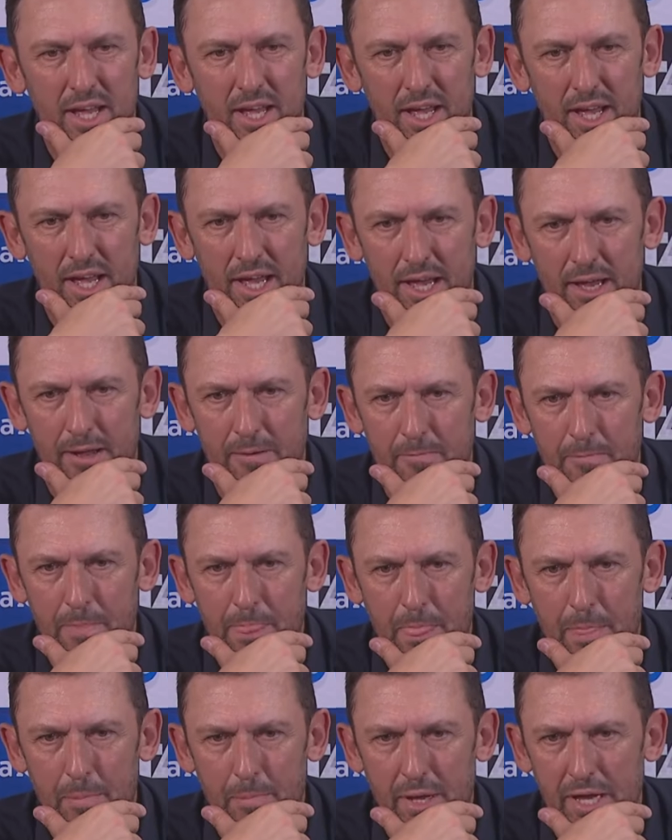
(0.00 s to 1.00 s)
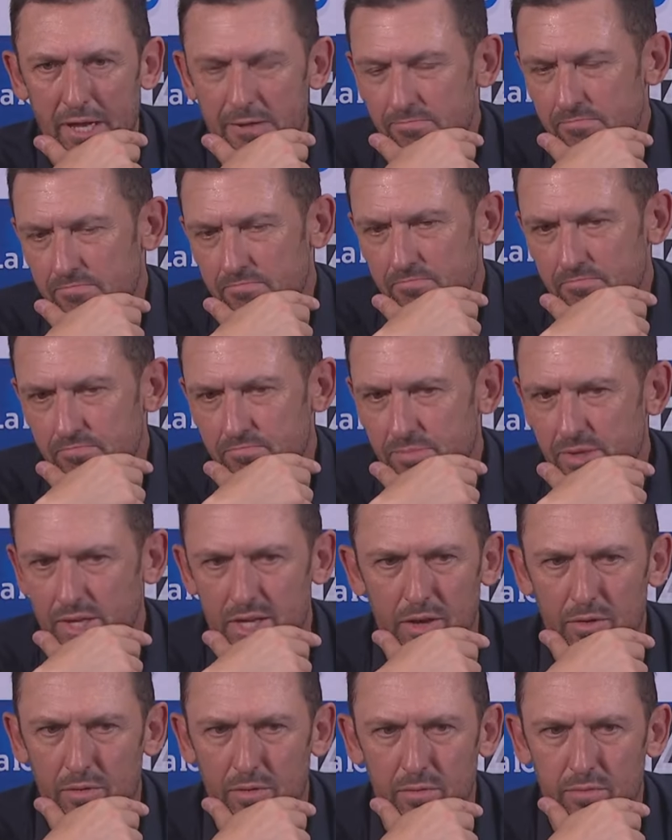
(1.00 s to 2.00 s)
But
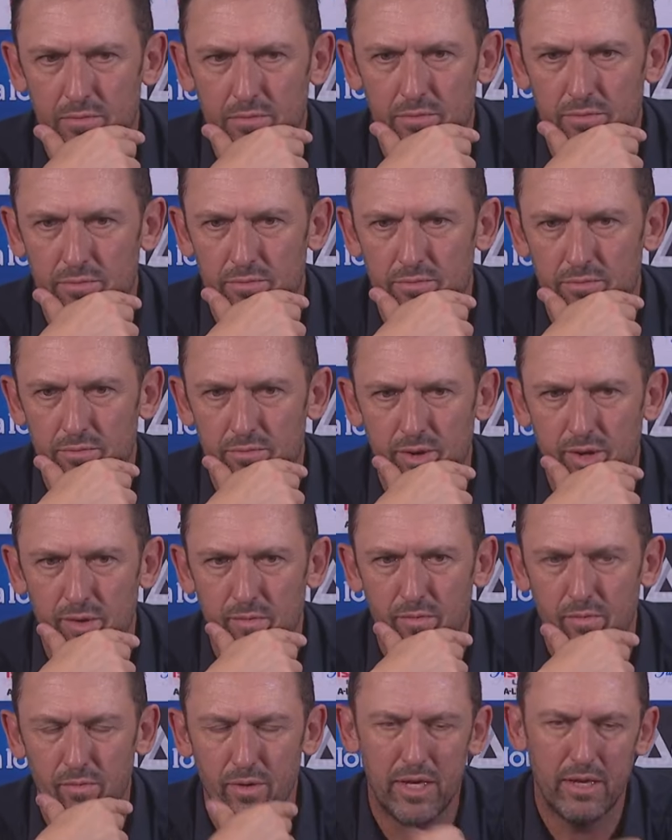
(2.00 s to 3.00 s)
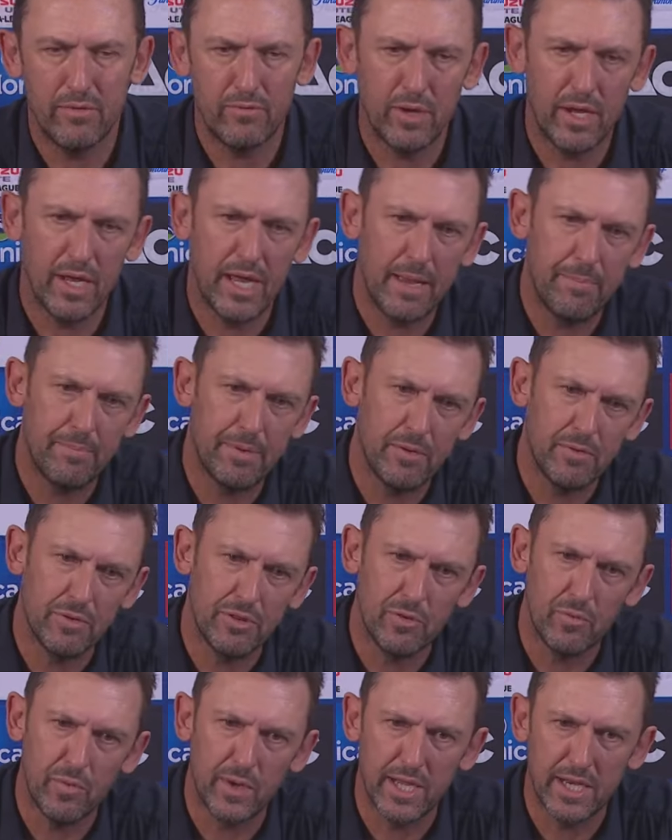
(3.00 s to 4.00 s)
we're happy with
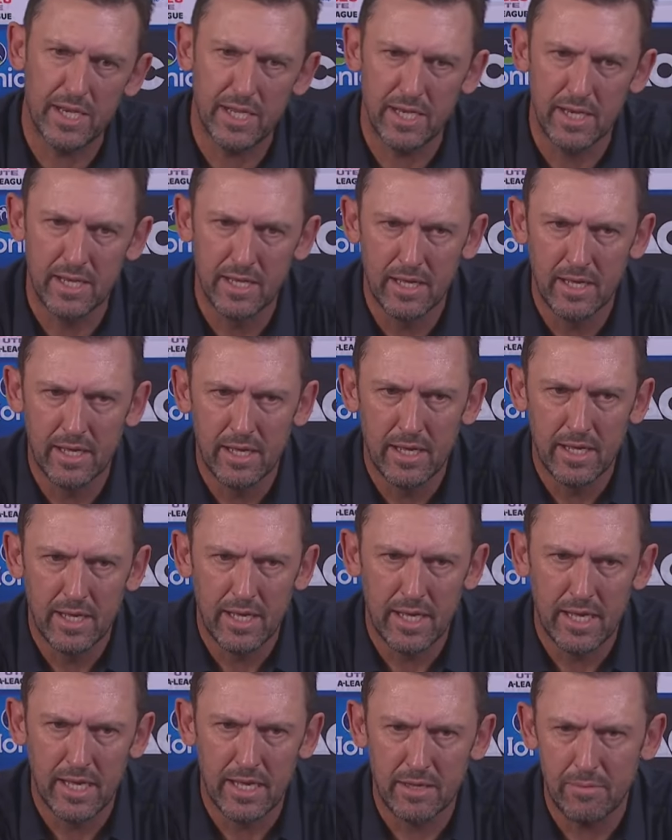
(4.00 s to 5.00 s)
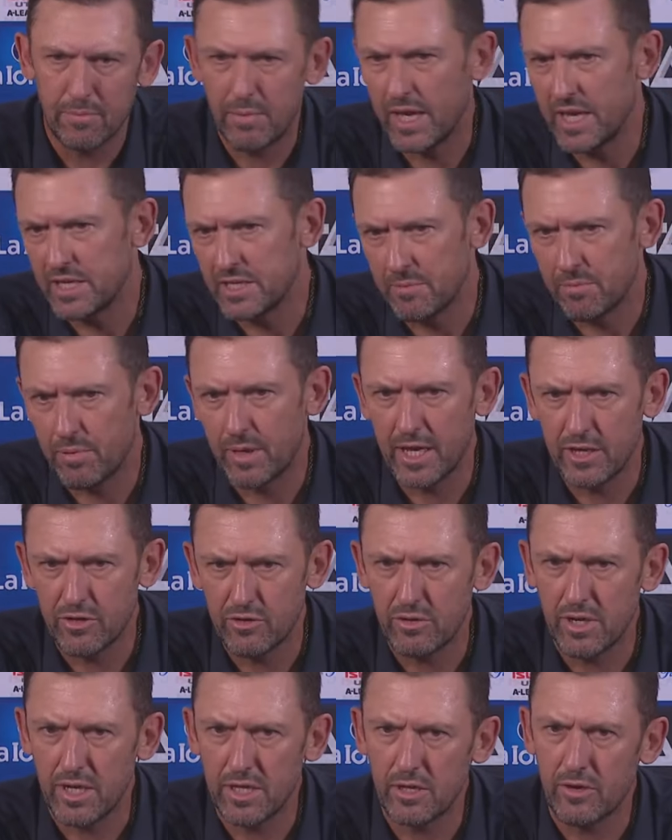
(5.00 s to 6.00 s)
the win, and the players that played
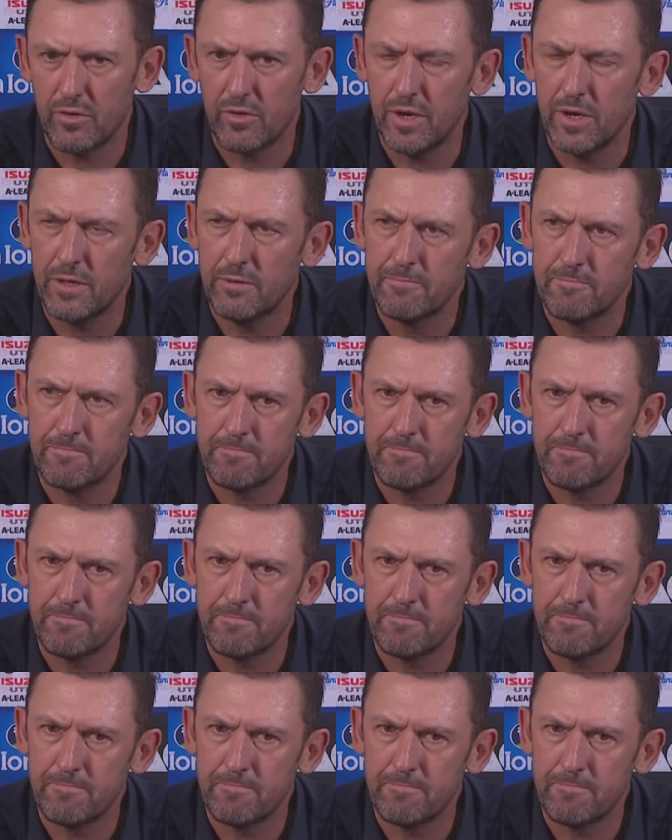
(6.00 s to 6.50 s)
should get the credit.